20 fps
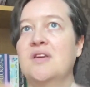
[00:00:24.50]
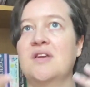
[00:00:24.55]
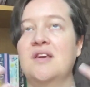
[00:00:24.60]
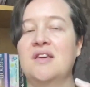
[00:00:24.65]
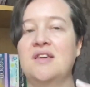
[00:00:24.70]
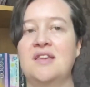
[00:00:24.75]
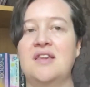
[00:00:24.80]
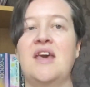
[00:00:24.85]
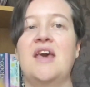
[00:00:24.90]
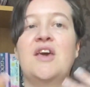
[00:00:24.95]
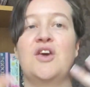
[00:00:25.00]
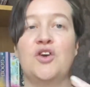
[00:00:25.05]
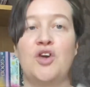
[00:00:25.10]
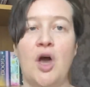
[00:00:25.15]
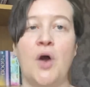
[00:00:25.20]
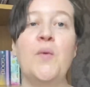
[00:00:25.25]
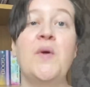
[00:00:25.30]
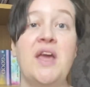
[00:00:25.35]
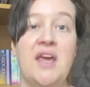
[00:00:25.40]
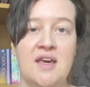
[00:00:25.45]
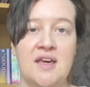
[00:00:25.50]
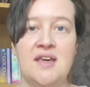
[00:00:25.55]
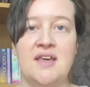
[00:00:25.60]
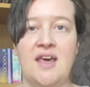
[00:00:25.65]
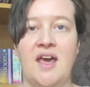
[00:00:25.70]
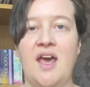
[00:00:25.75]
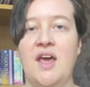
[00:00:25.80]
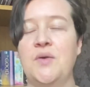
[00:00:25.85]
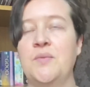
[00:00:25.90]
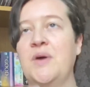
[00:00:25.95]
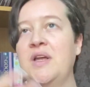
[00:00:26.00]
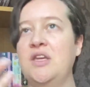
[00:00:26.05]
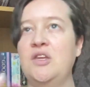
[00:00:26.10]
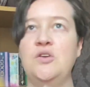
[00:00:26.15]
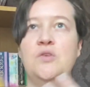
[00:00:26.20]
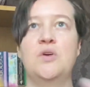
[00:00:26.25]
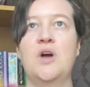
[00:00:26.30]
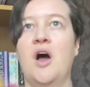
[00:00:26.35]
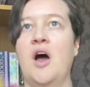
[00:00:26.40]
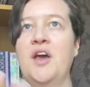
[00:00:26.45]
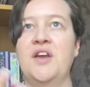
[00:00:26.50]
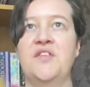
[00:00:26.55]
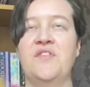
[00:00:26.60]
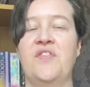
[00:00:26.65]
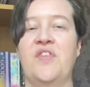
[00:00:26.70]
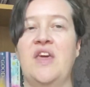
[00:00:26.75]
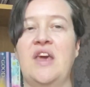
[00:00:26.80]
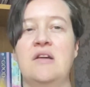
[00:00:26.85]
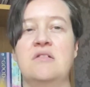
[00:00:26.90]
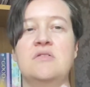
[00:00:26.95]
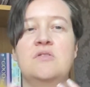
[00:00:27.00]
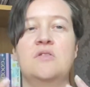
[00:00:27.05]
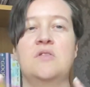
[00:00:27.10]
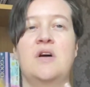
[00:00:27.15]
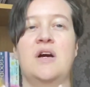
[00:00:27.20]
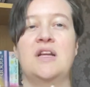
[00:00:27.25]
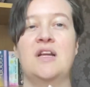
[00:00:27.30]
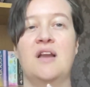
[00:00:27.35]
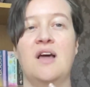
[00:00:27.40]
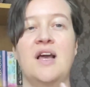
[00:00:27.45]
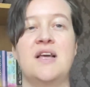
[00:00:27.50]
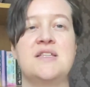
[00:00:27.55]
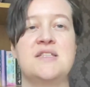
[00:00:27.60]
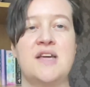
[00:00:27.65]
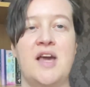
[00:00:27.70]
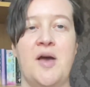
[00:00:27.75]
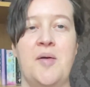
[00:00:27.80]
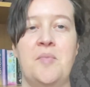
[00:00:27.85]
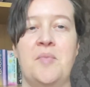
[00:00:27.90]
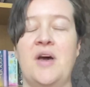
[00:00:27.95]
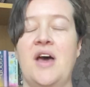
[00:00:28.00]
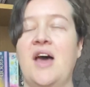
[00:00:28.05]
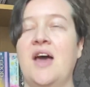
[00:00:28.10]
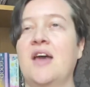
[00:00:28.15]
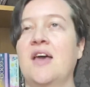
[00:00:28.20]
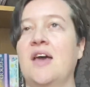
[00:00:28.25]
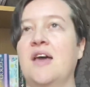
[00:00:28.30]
get going again when you kind of think, oh, I'd like to come back.